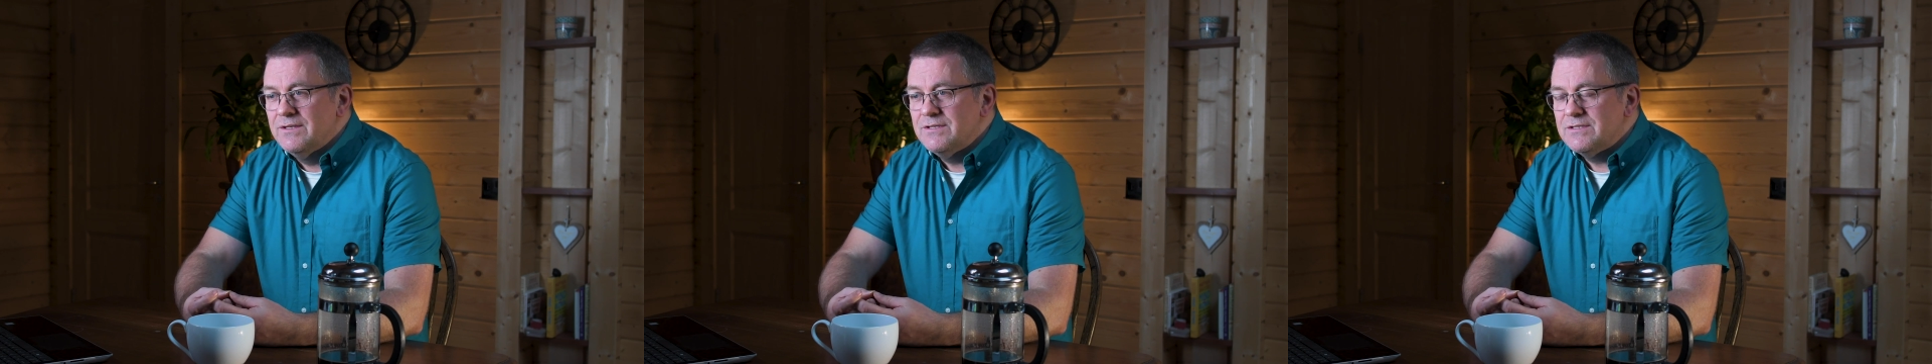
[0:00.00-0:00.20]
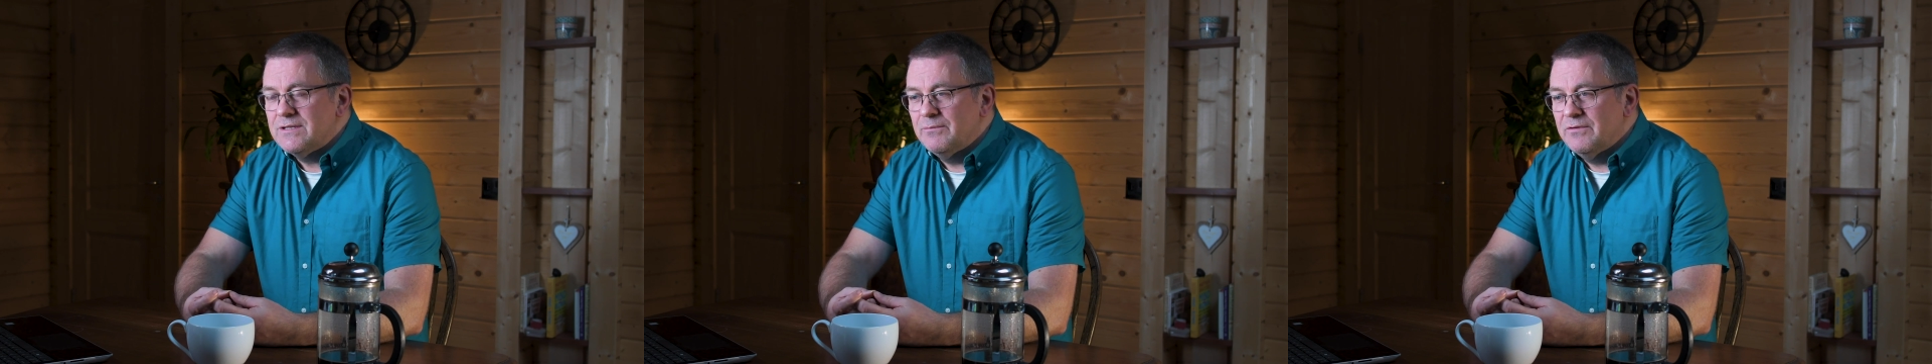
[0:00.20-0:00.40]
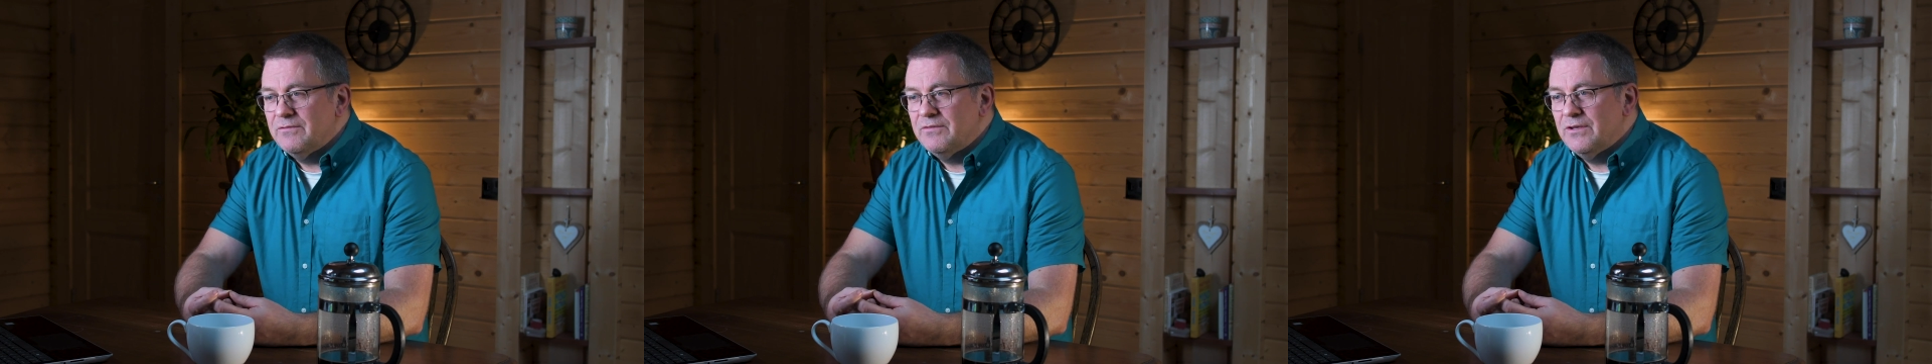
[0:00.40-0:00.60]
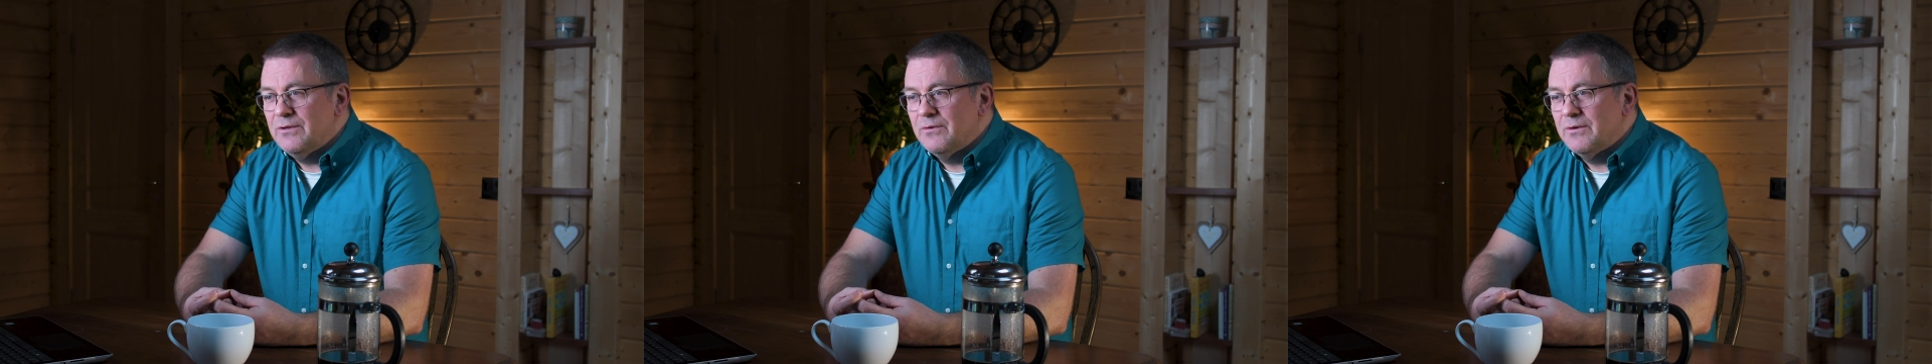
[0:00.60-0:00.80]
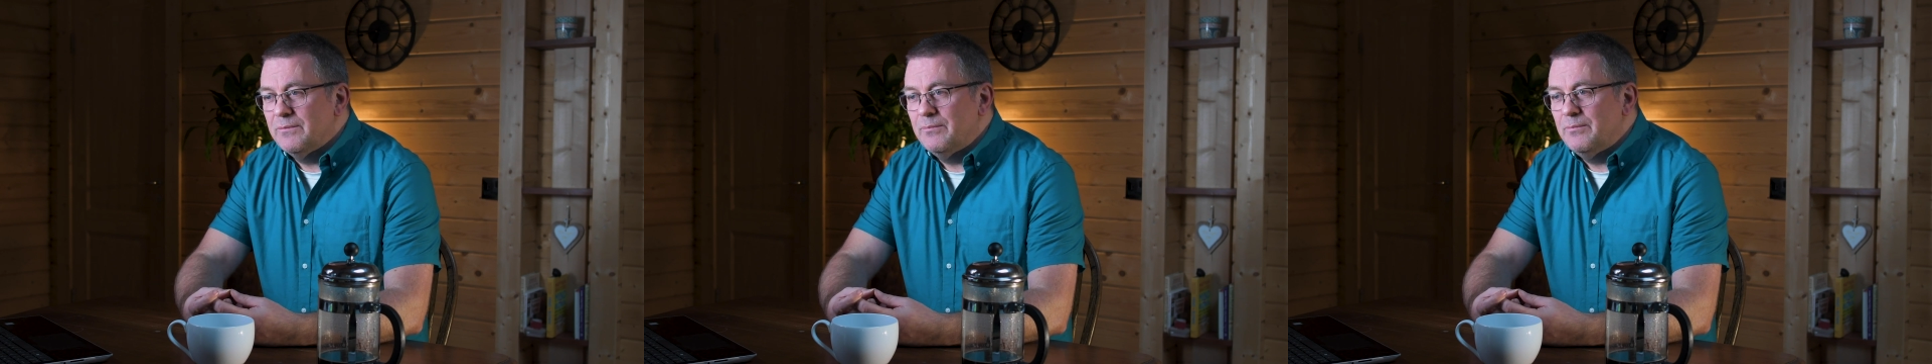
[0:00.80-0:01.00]
Some of
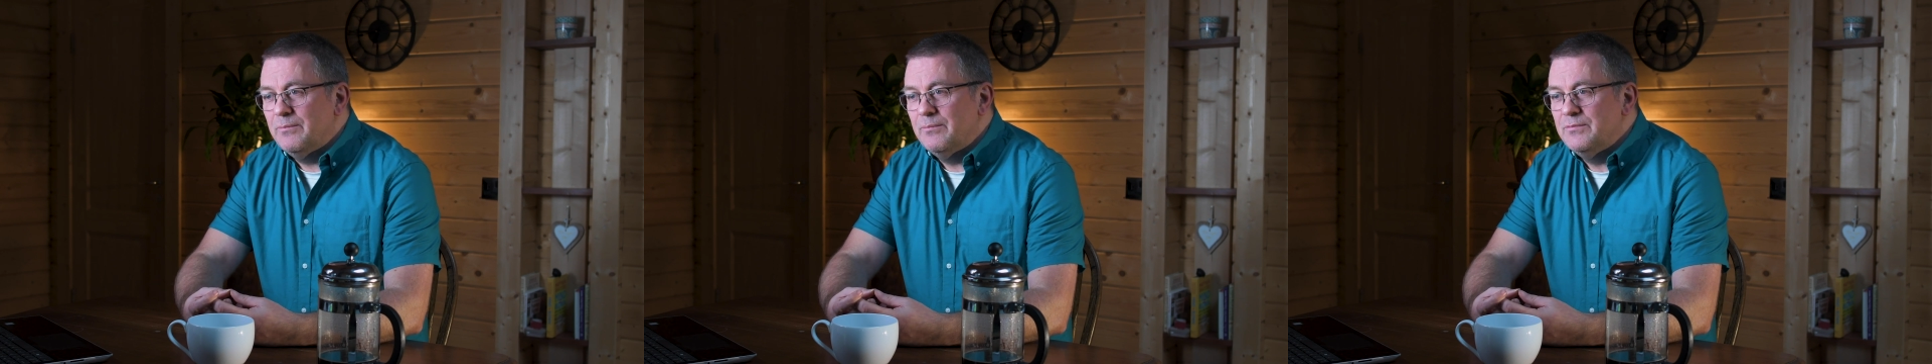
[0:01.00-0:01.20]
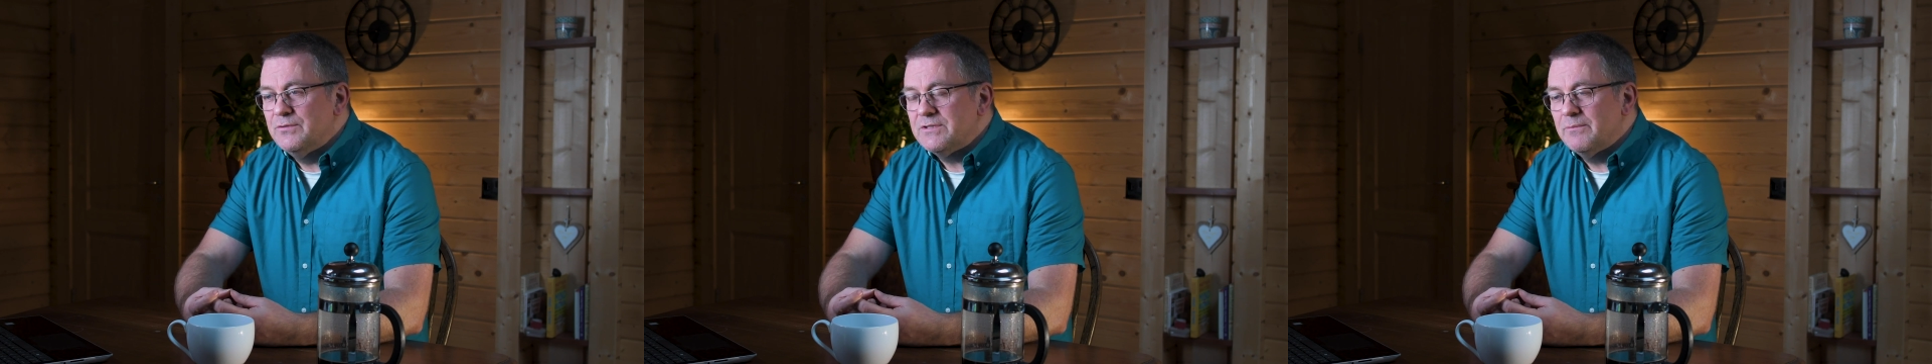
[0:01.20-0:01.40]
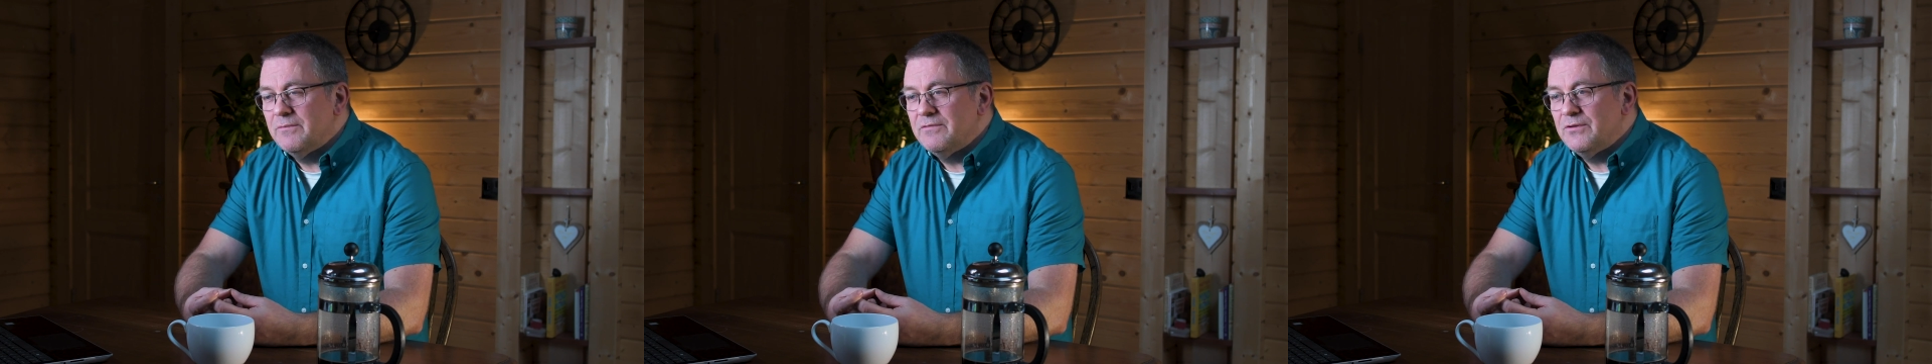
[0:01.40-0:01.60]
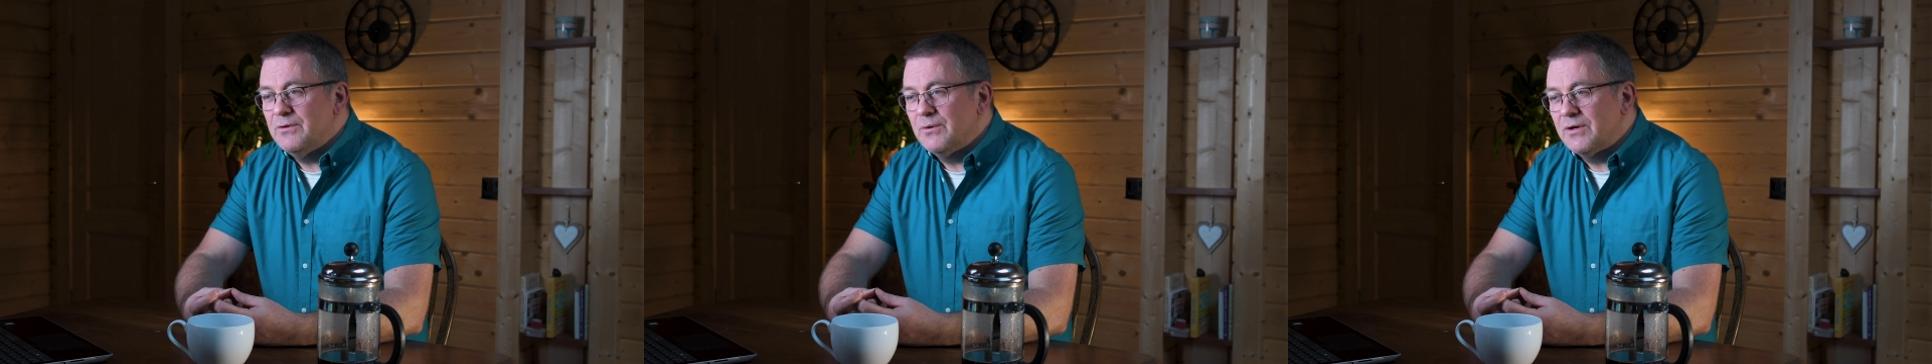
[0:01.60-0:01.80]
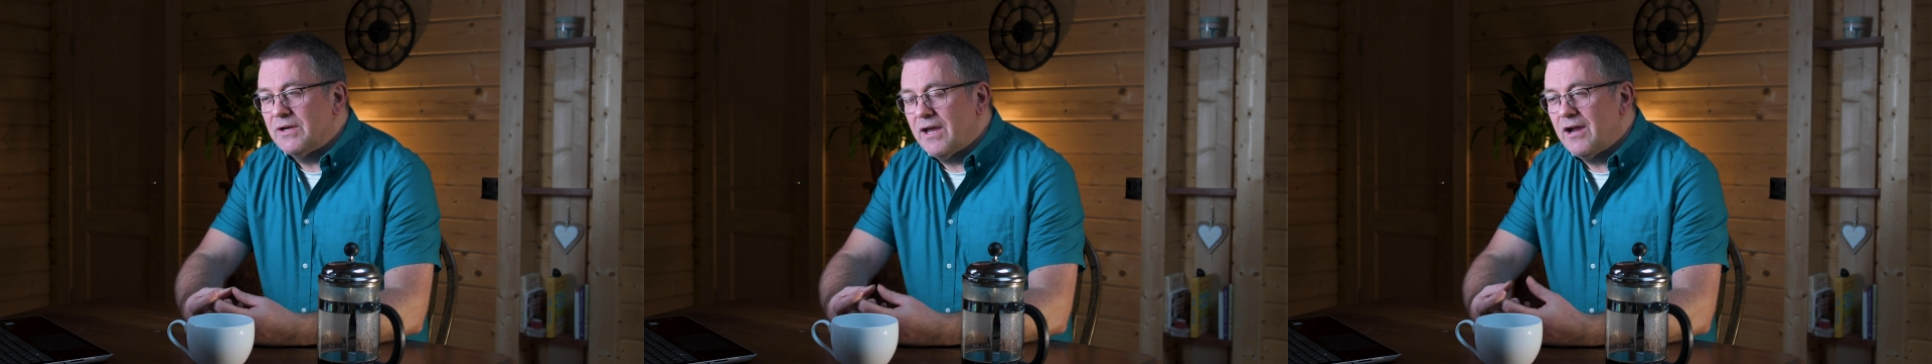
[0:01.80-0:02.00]
you
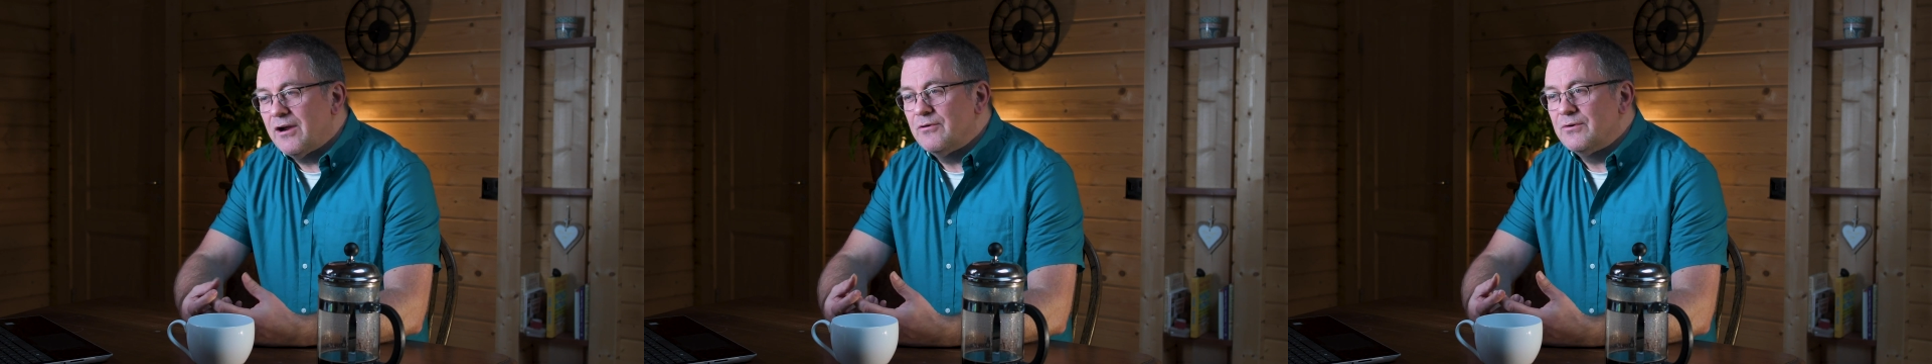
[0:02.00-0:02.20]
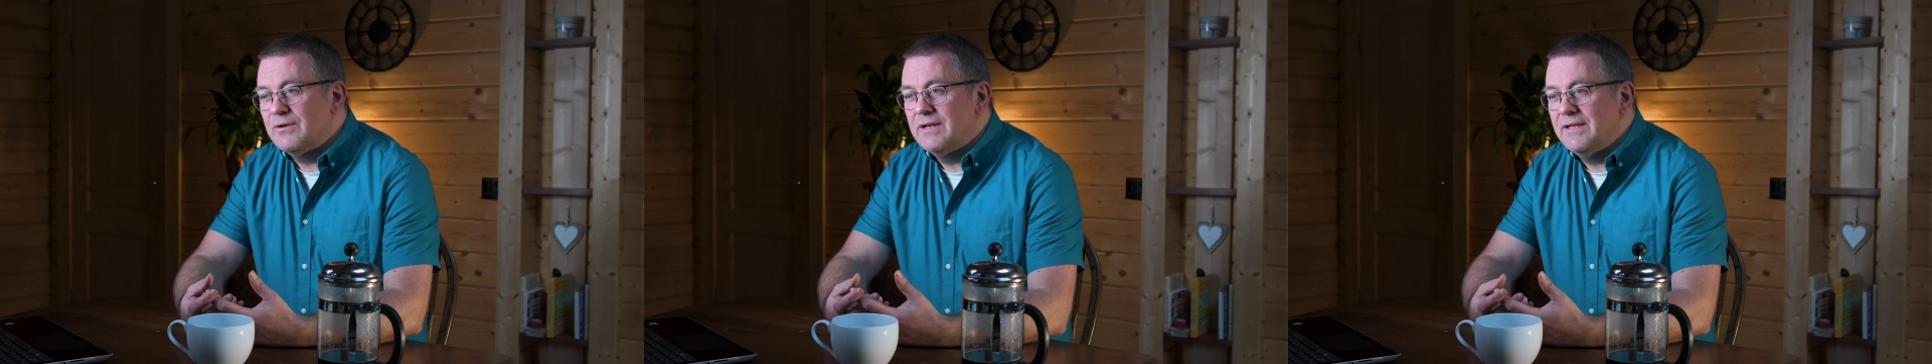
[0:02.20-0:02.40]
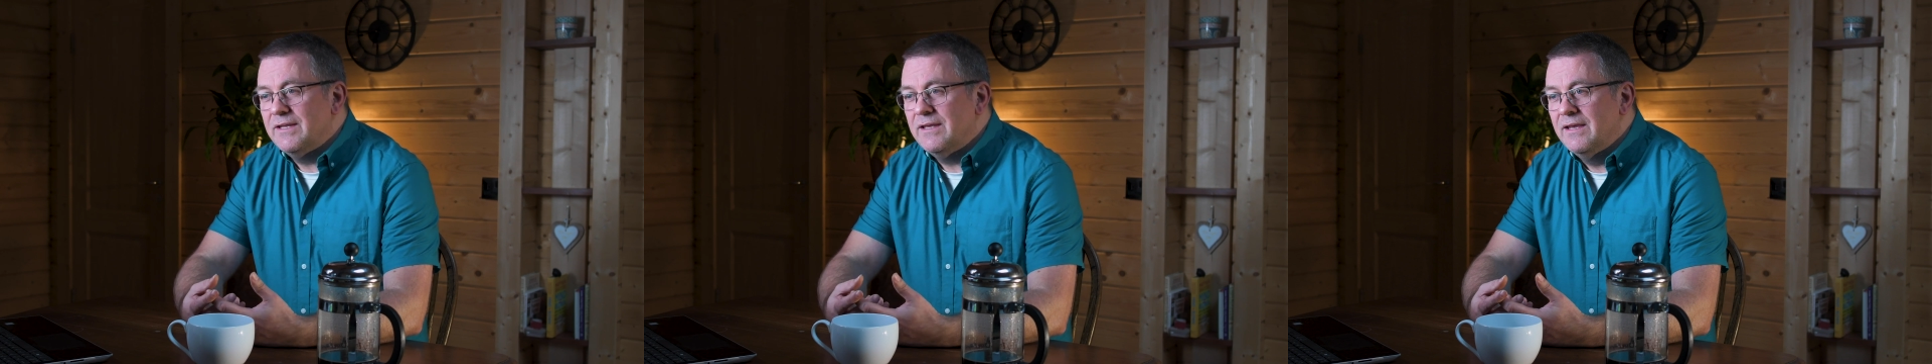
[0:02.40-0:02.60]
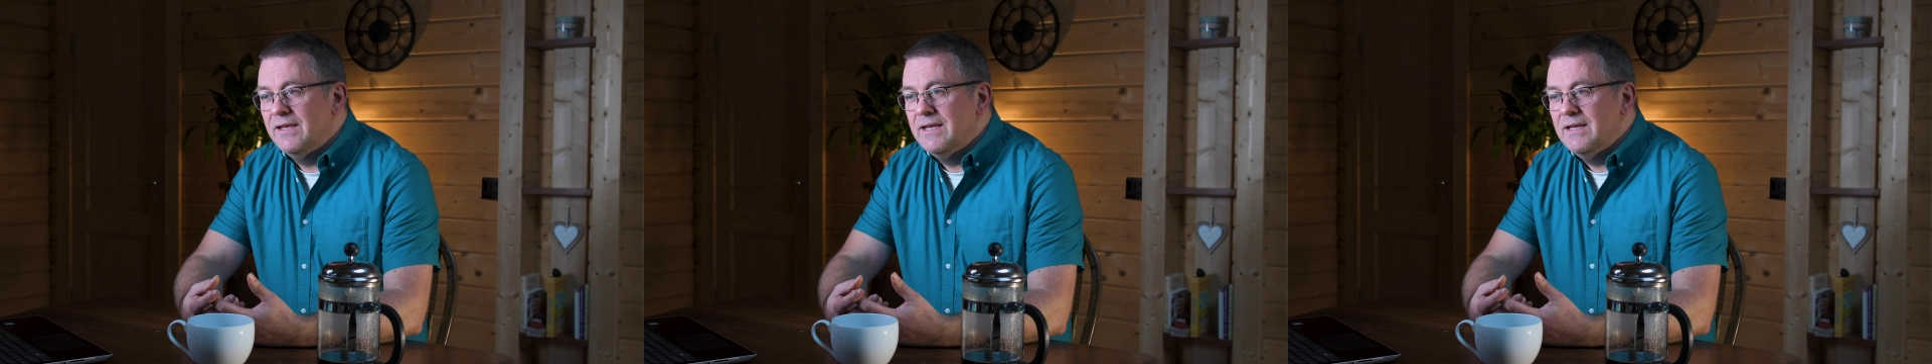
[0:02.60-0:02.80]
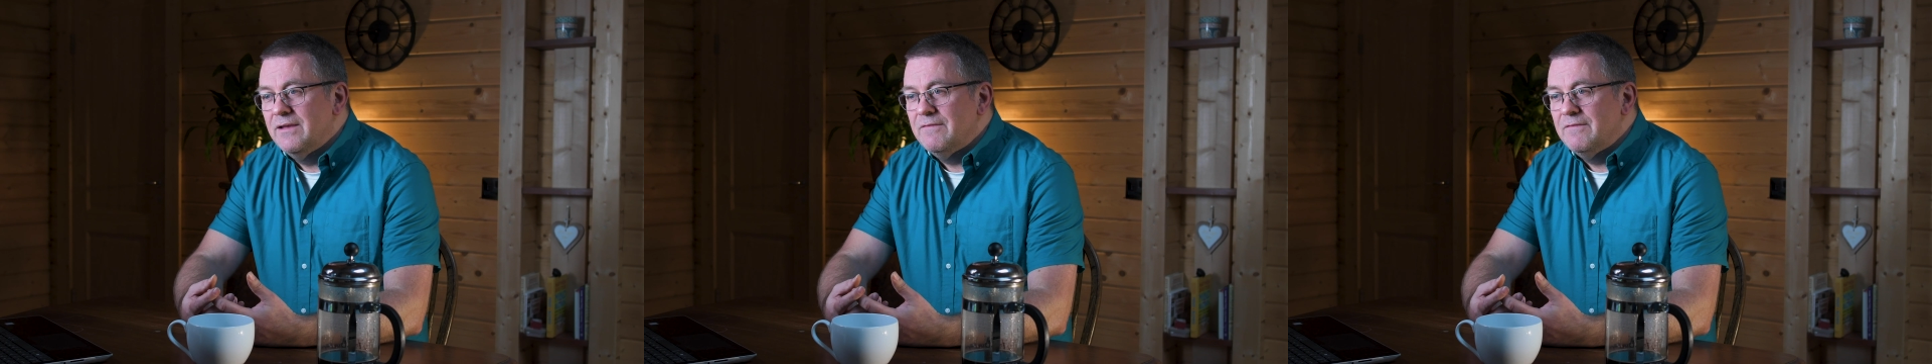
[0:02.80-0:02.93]
are currently